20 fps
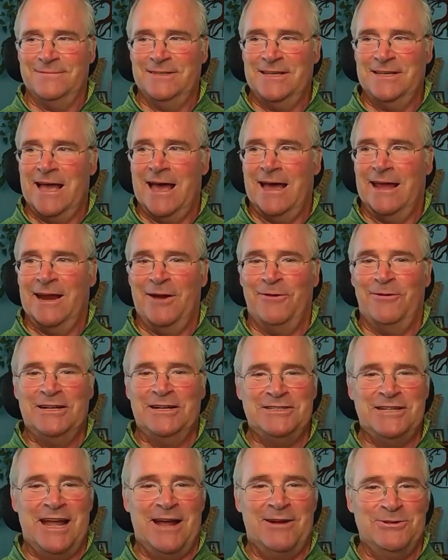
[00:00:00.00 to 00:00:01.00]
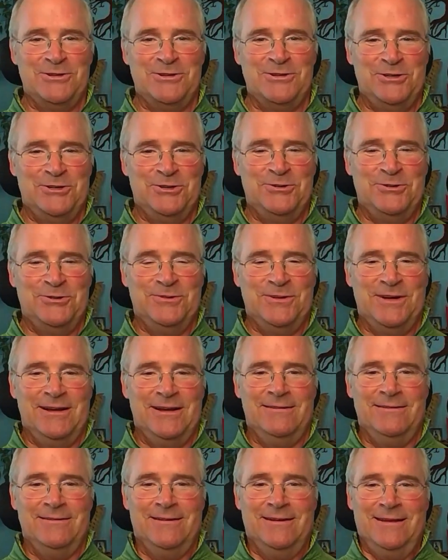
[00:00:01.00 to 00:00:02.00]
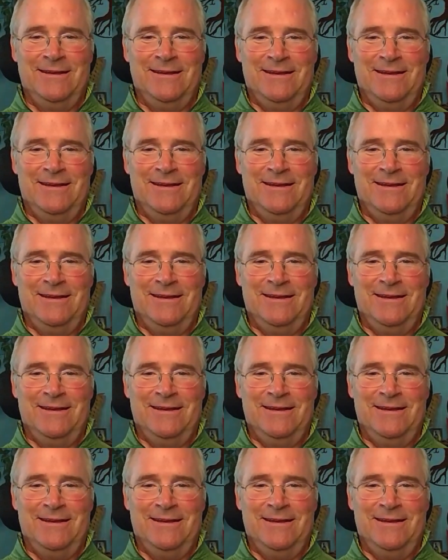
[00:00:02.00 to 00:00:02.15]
I reached out to you